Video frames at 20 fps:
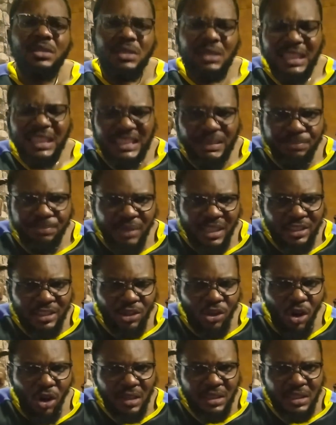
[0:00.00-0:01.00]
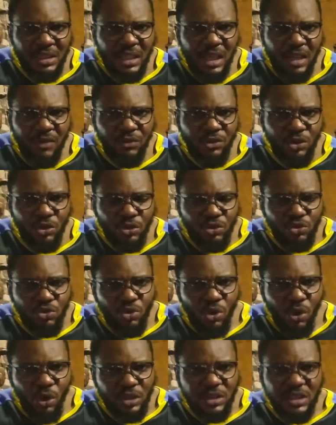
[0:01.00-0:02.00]
This brain God gave
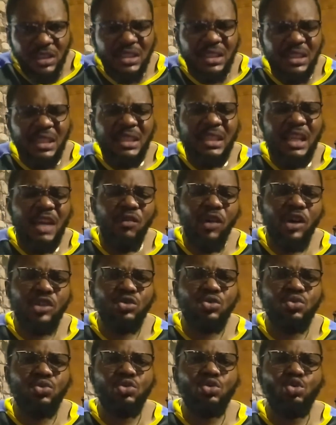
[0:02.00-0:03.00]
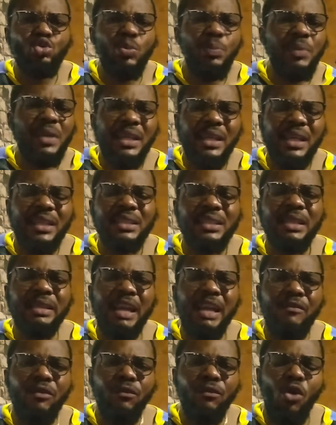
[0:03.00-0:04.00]
to us, he didn't give us to duplicate, he
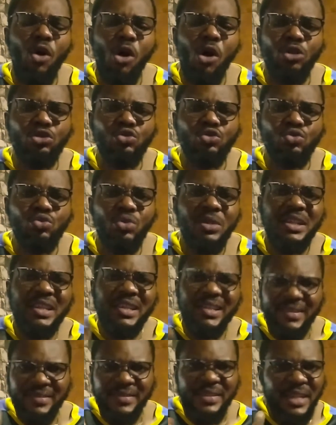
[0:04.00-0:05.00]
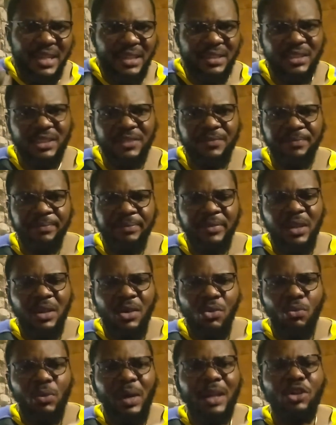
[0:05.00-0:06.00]
gave it for us to create.
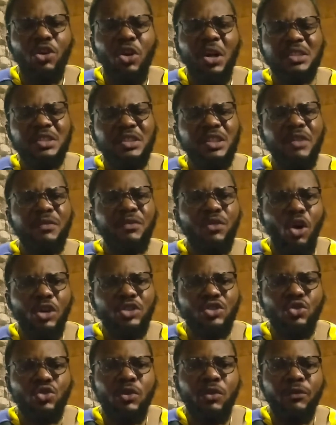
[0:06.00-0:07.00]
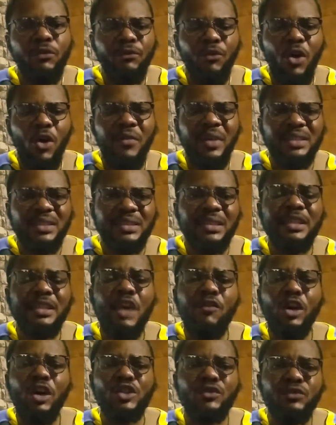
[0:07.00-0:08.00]
When God gave us forest, he
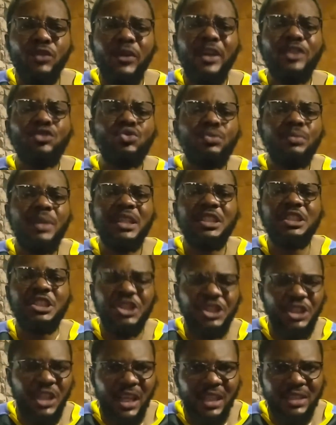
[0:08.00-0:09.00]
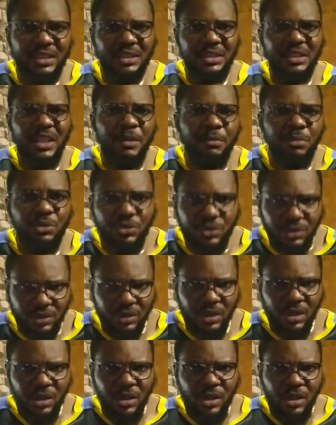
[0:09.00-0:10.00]
gave us forest to make chairs,
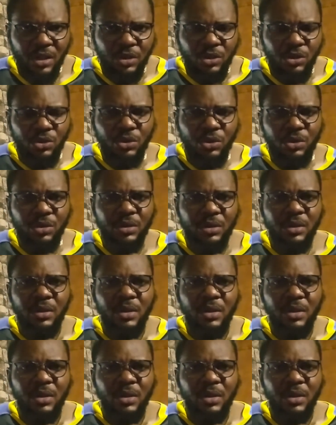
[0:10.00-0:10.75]
tables, you know.